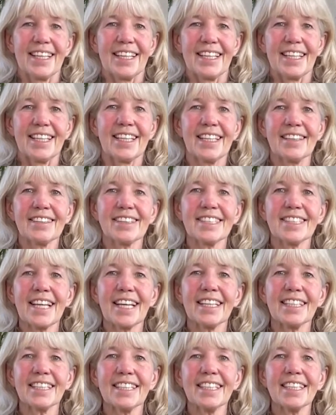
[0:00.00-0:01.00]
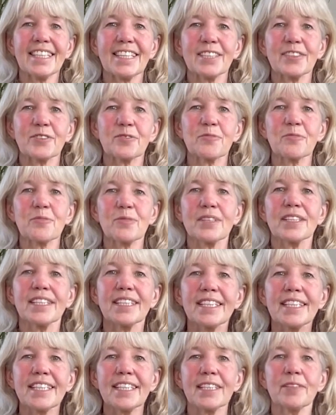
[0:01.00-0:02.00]
Now the technique is
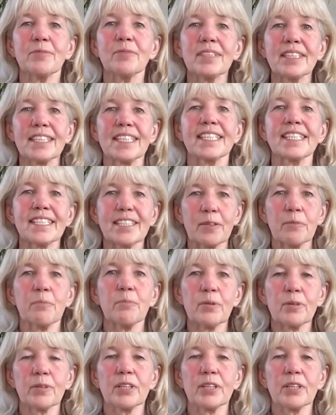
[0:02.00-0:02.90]
really, really simple.